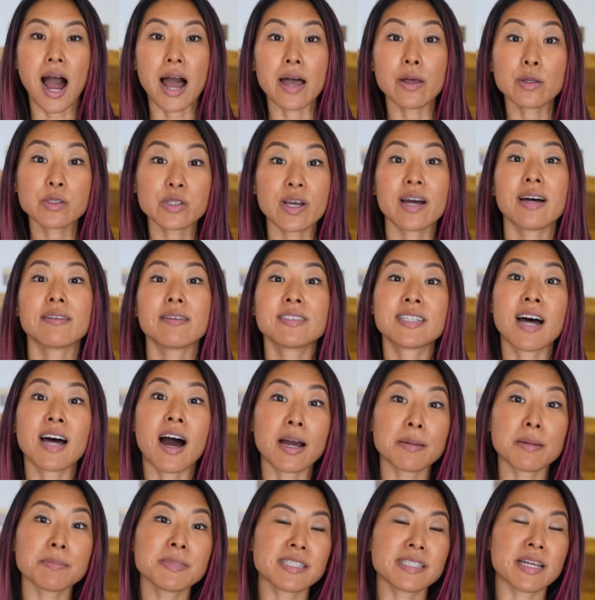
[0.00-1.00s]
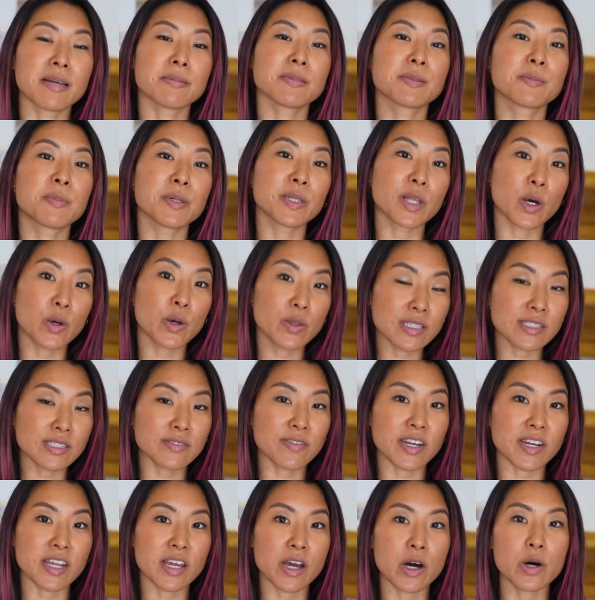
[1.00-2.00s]
I also have timestamps below this
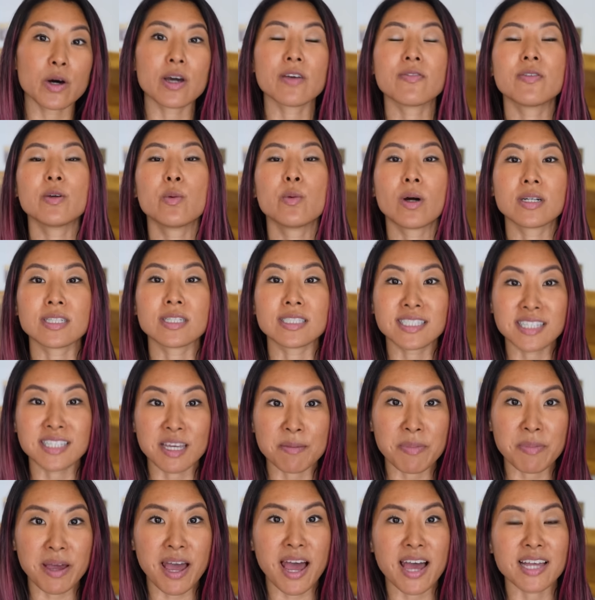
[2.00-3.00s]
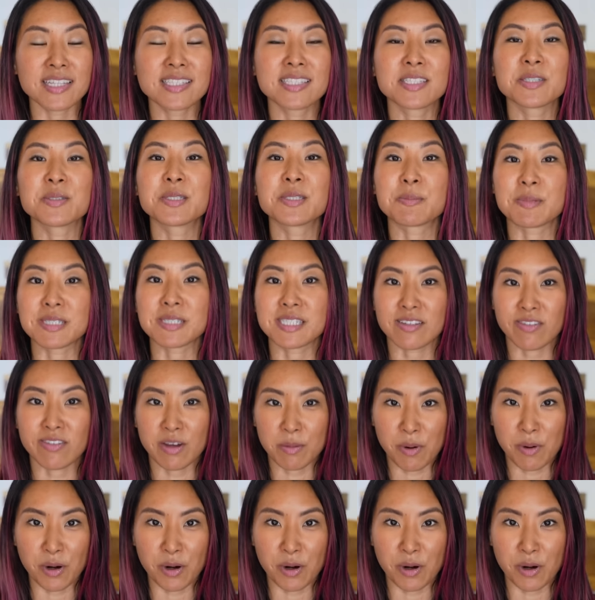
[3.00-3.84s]
video if you want to skip ahead to specific